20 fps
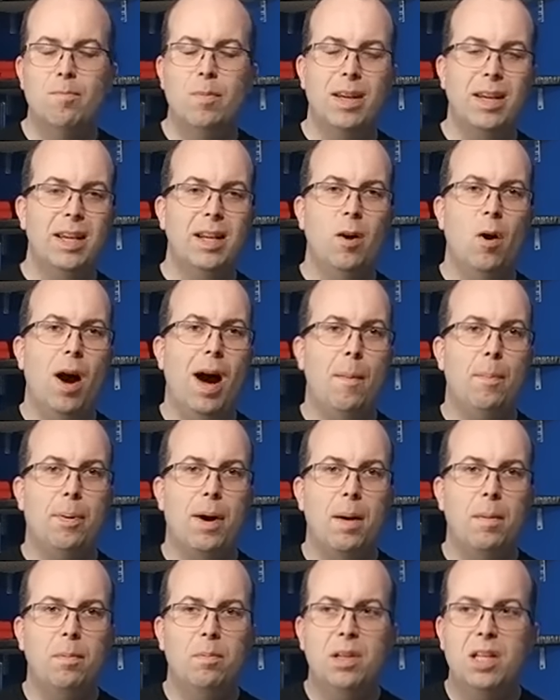you know, I
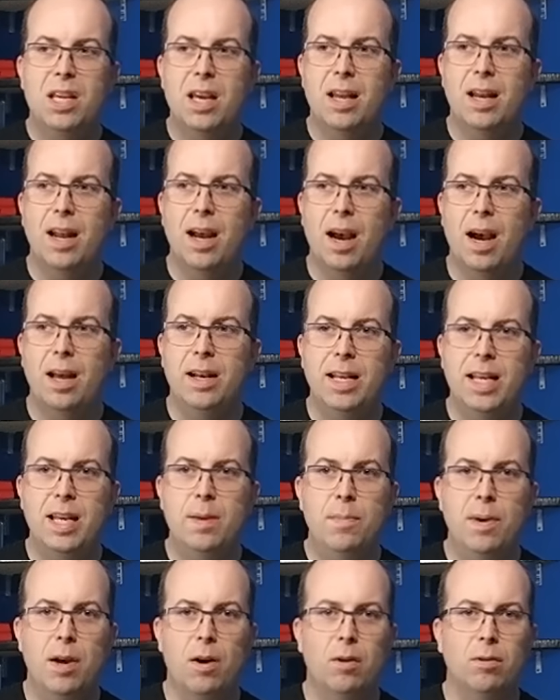probably get an
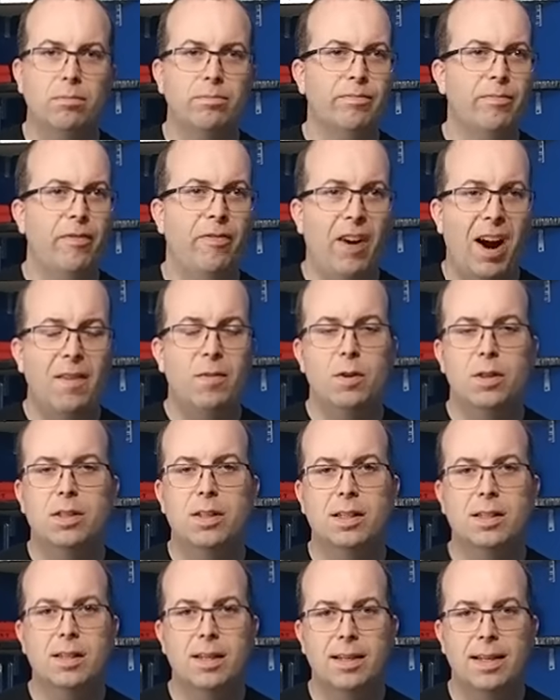email five or
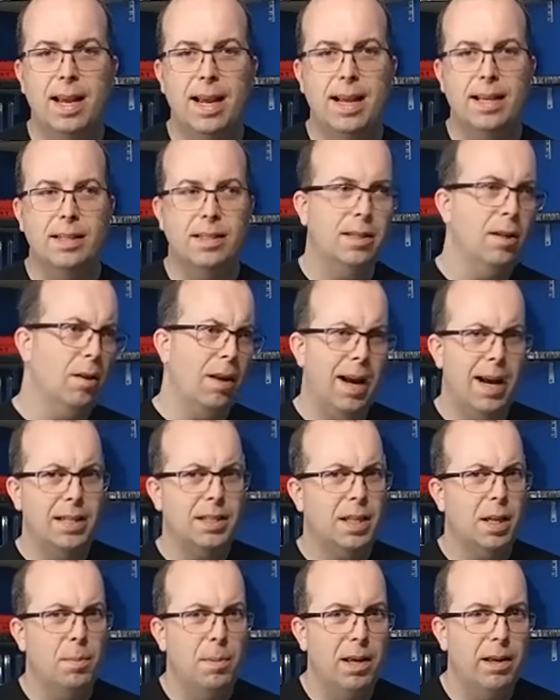six a day still
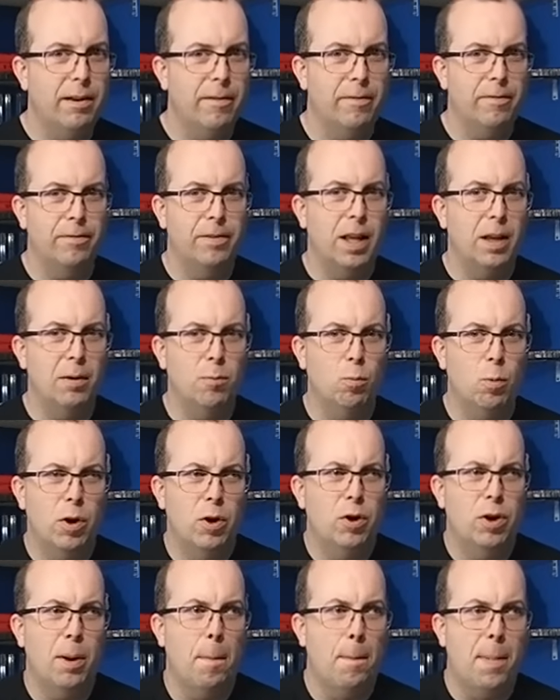asking me if they, where
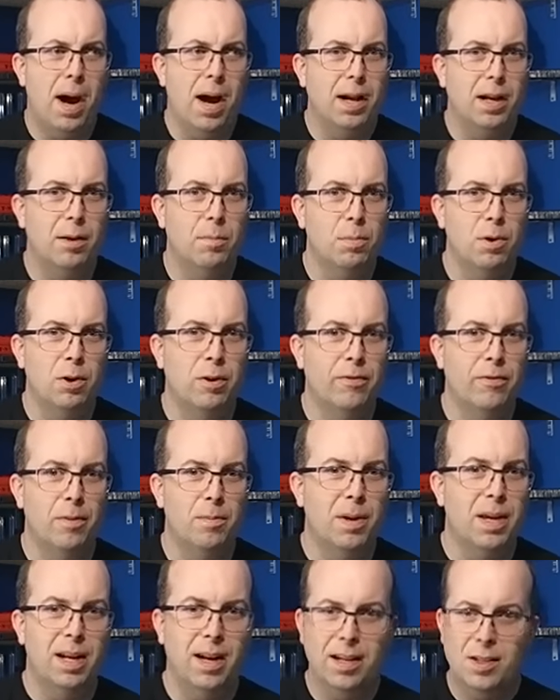you can buy a computer from
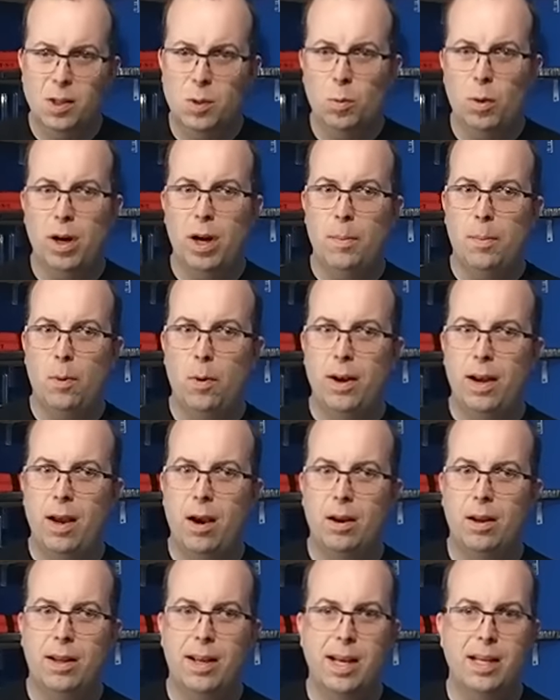me, and I just wanted to point
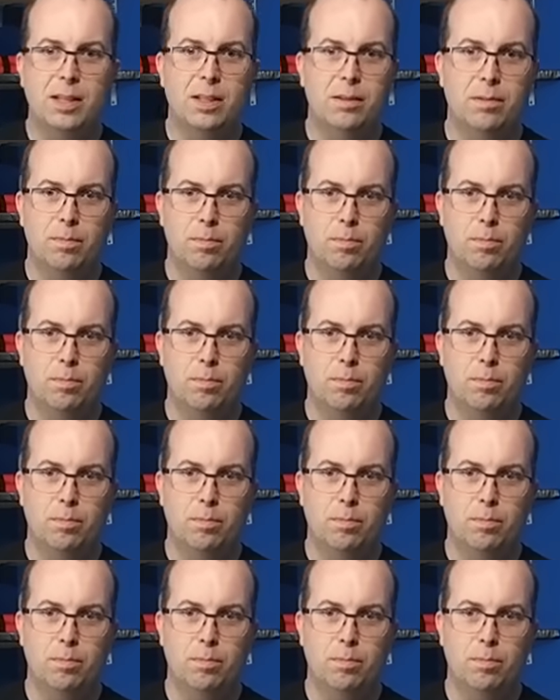out in case